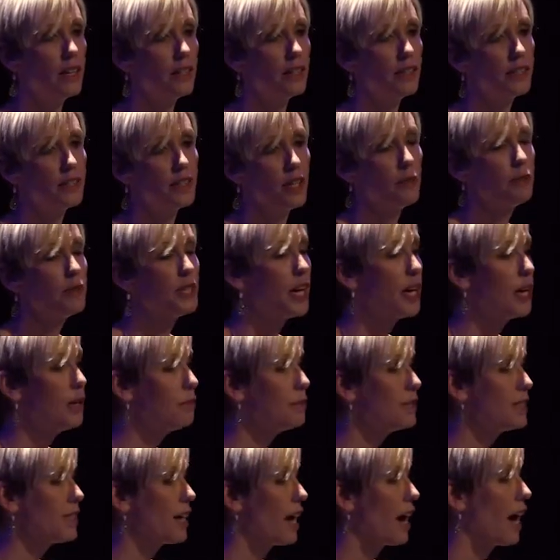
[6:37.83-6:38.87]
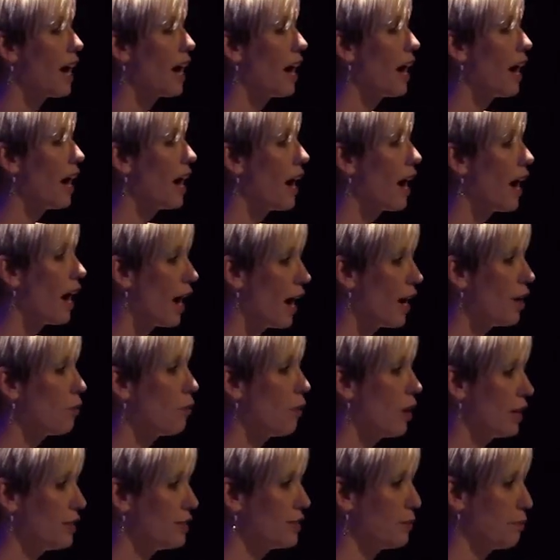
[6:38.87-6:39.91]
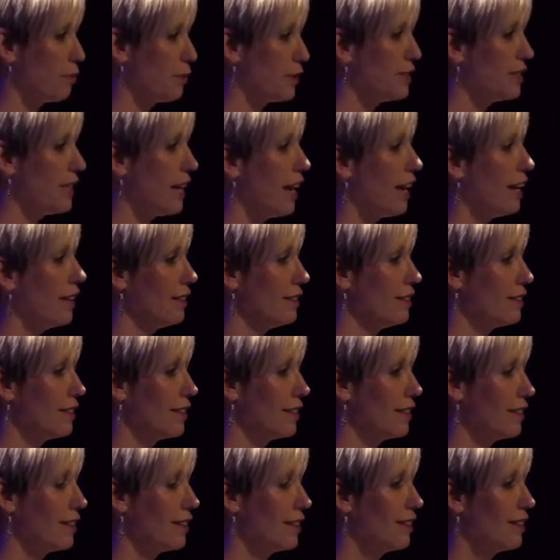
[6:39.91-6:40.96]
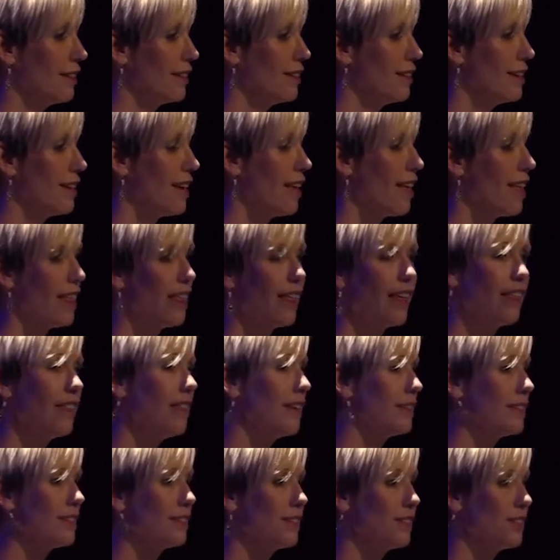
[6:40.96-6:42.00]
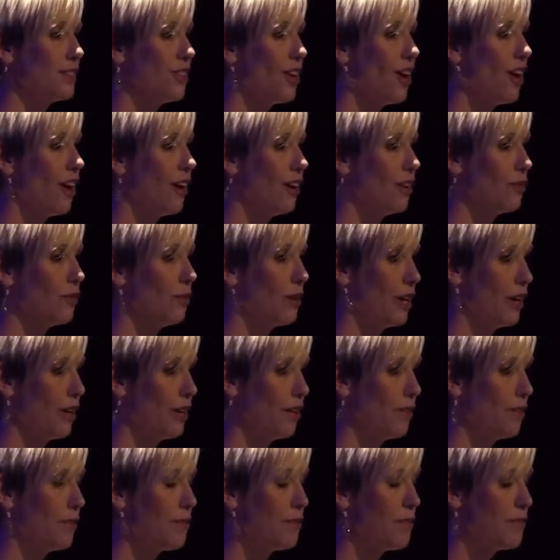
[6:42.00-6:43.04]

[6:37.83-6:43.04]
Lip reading: Sometimes I want to pretend that this is not real.